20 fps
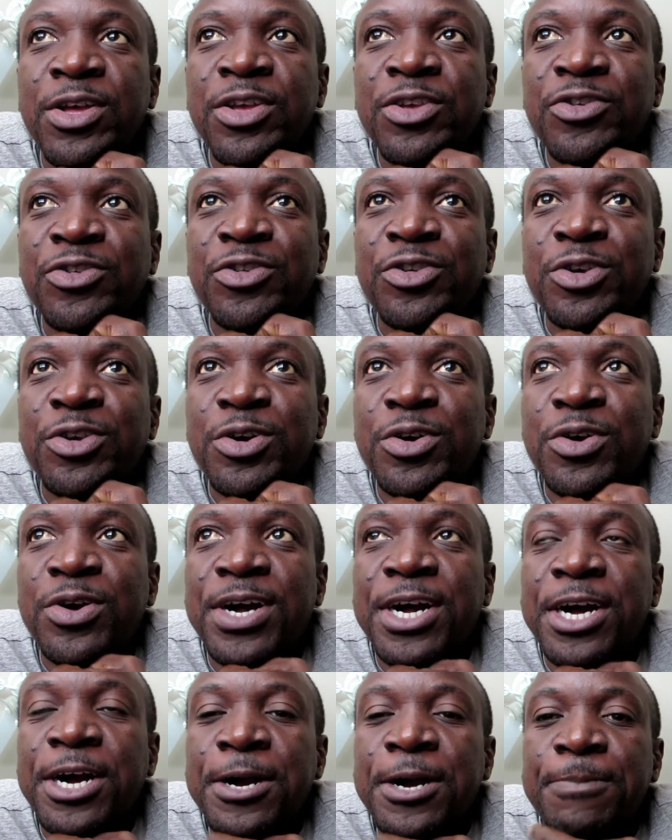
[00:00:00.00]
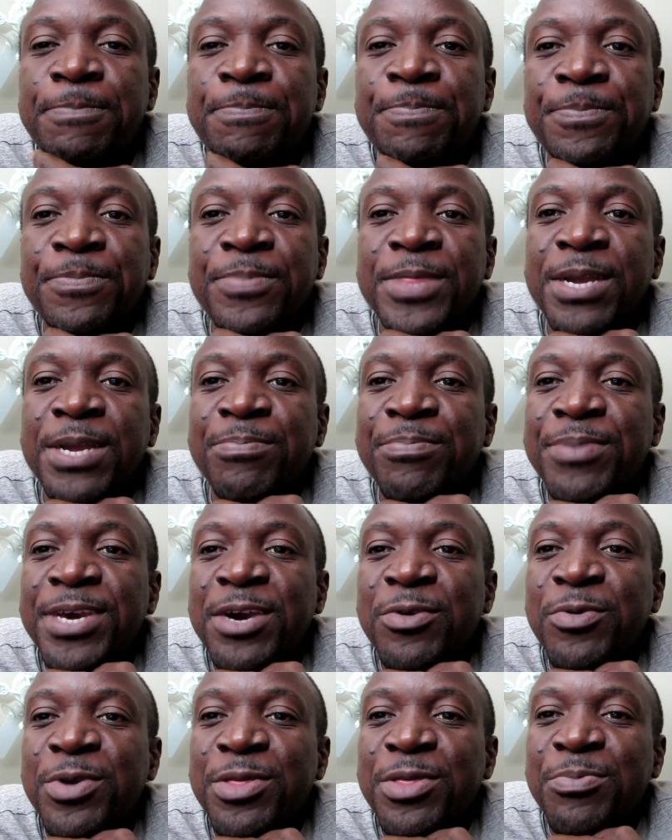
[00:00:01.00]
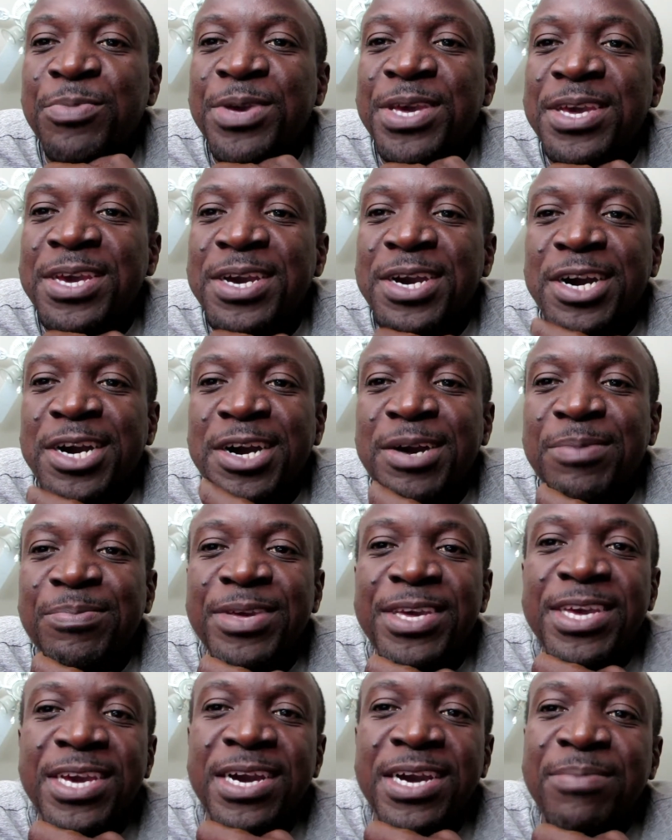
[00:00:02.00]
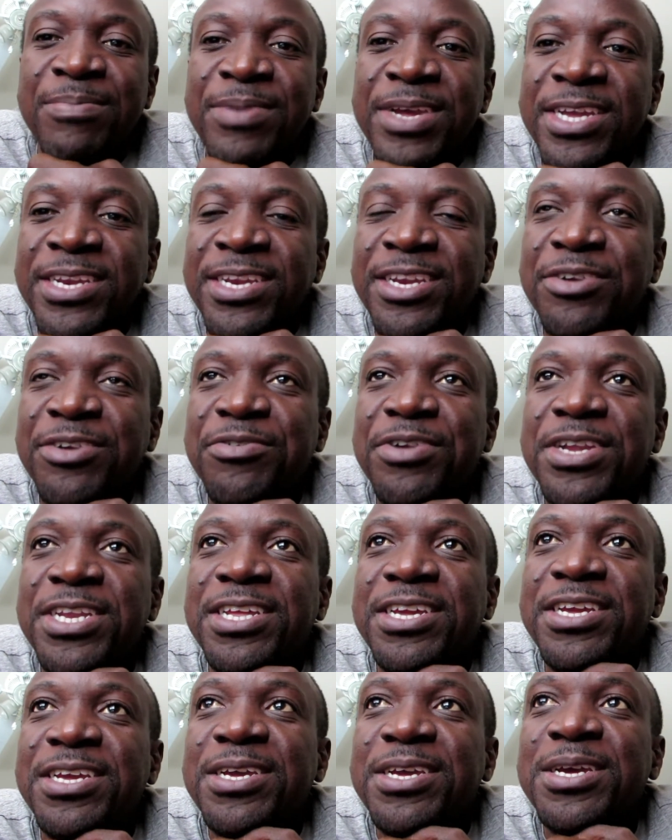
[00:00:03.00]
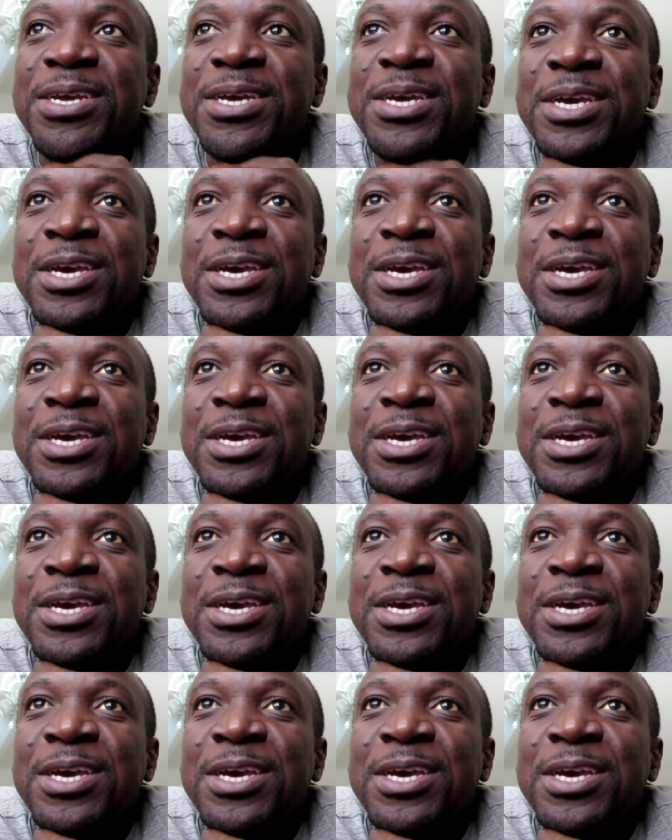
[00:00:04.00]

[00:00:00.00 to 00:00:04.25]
so um, bear with me i'm here i'm getting ready